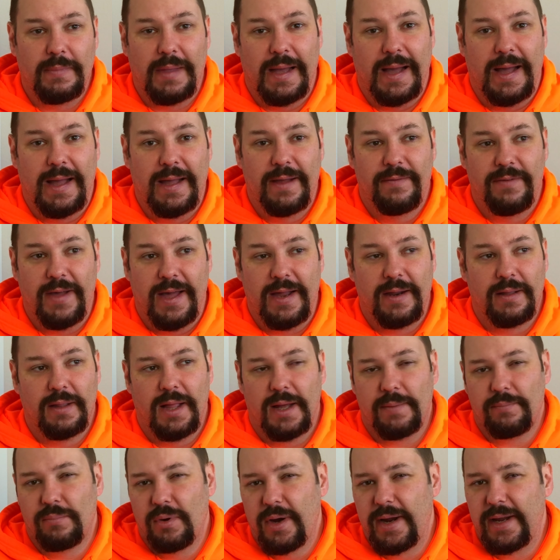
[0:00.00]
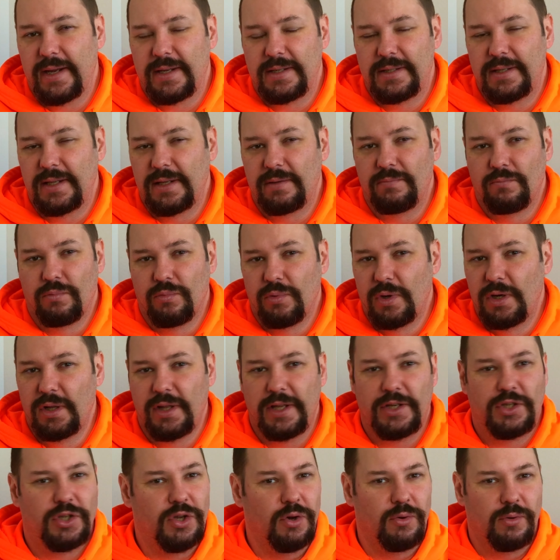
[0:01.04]
I have anti-lock brakes that
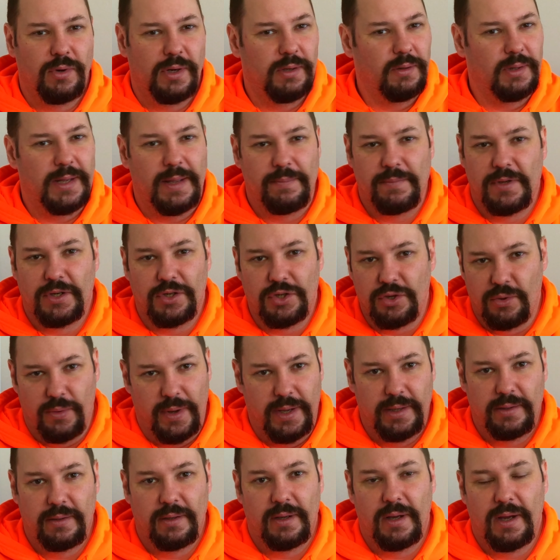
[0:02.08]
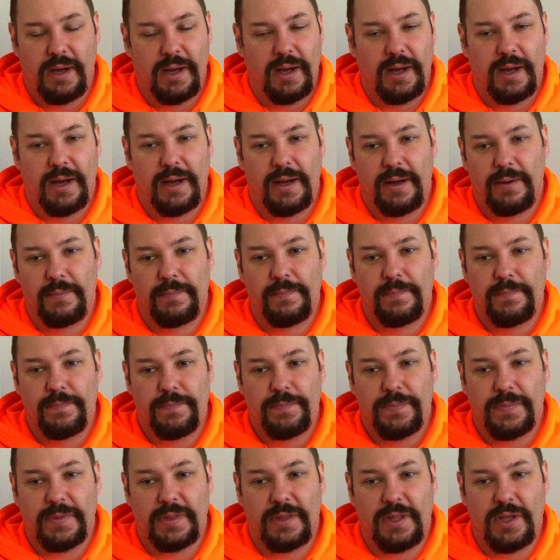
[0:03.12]
really don't let me do it.
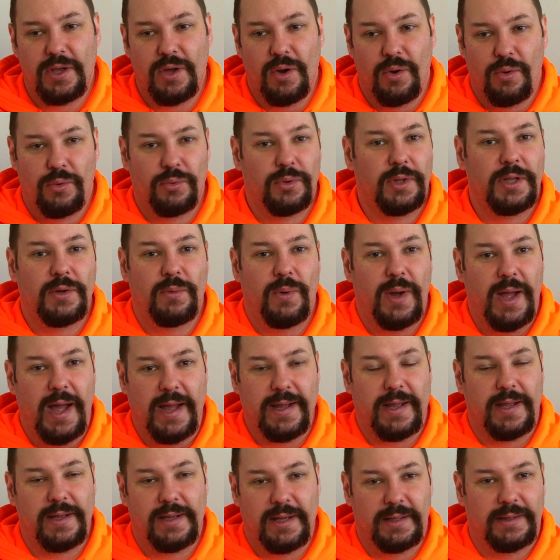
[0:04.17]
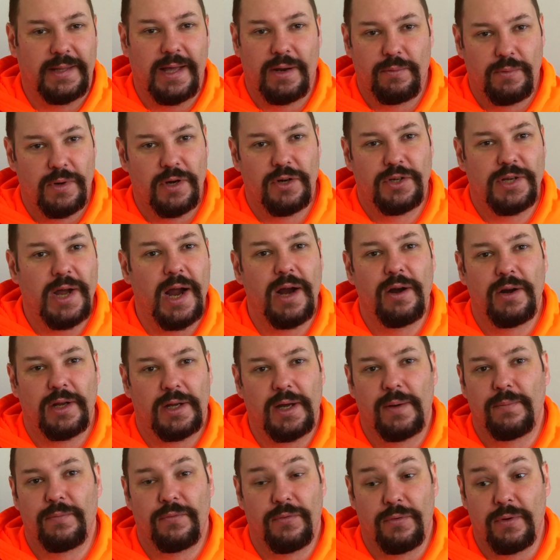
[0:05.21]
The only way I can get that rear tire to
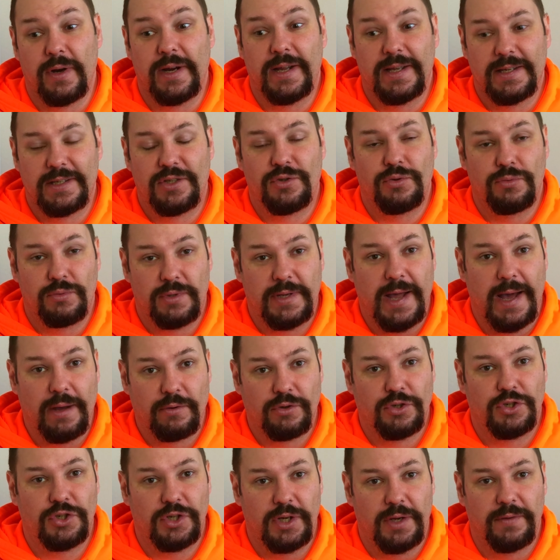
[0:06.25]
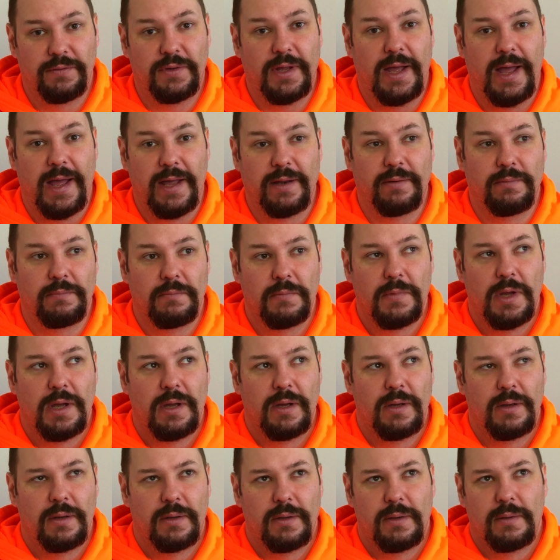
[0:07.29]
come free is to downshift and
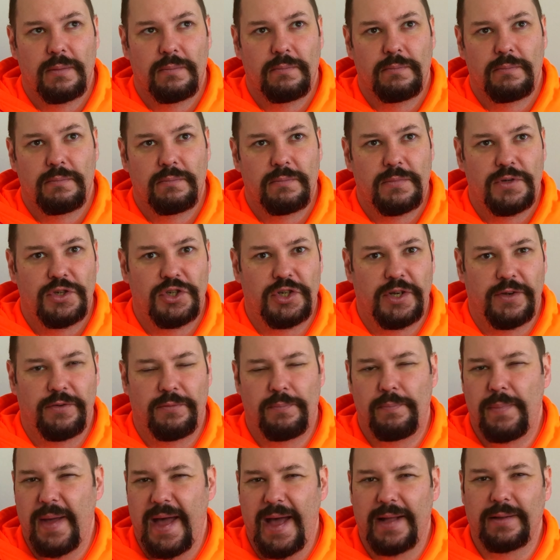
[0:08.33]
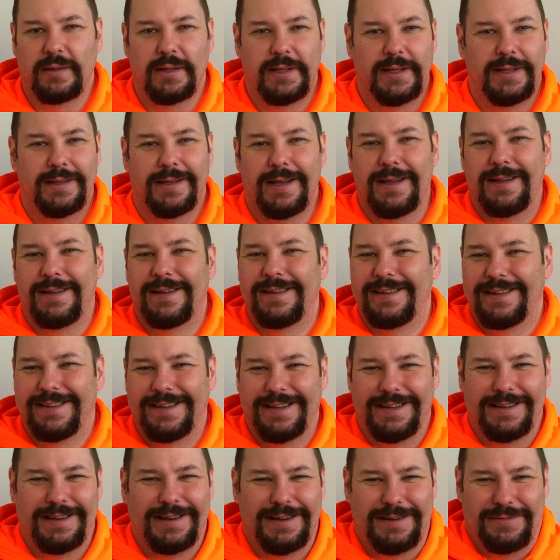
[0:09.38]
shift badly,
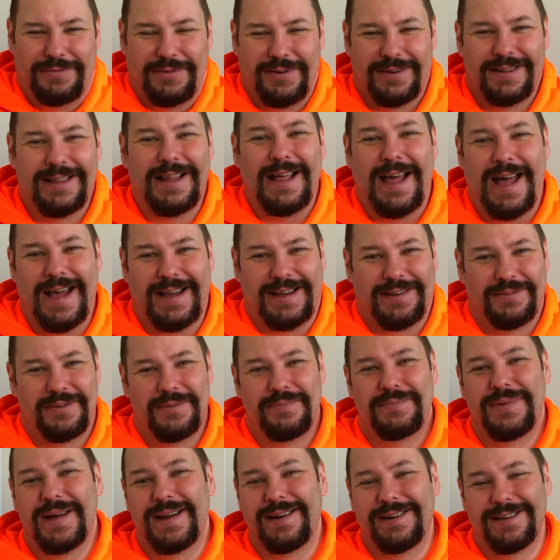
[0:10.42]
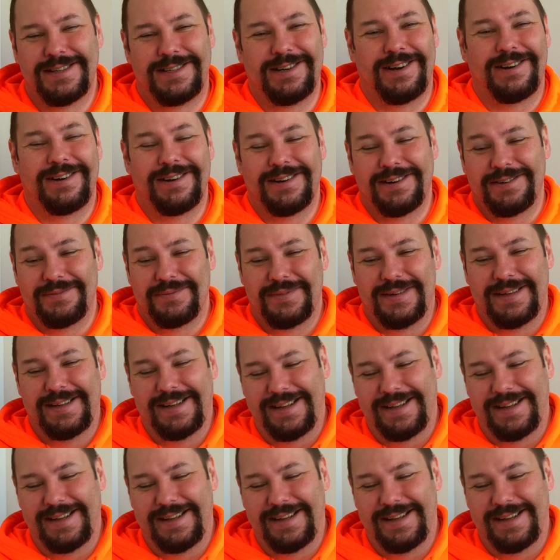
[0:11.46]
for lack of a better term.